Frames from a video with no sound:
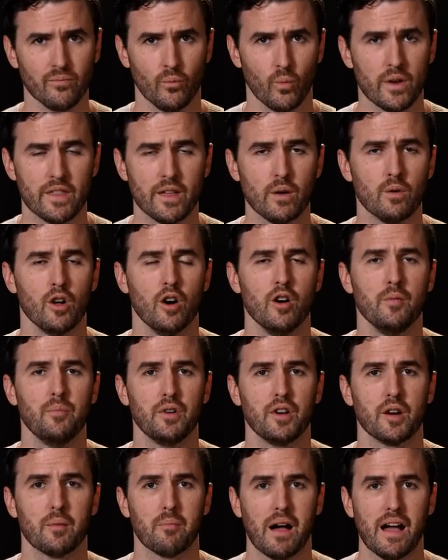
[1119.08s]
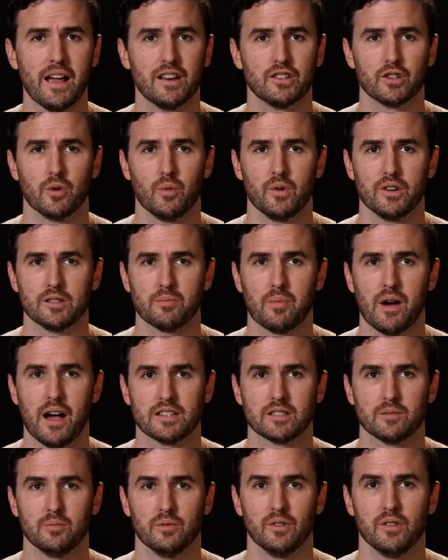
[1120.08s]
where they will open your mind to what is
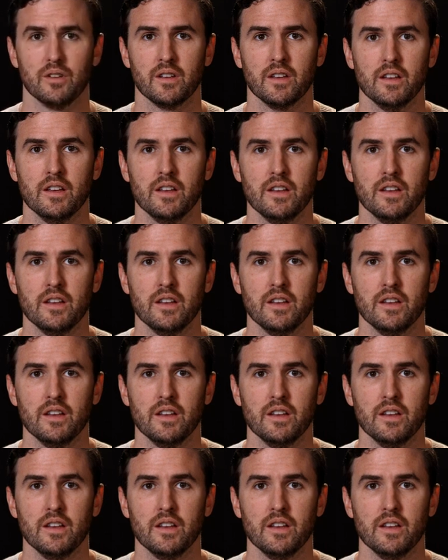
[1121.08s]
possible.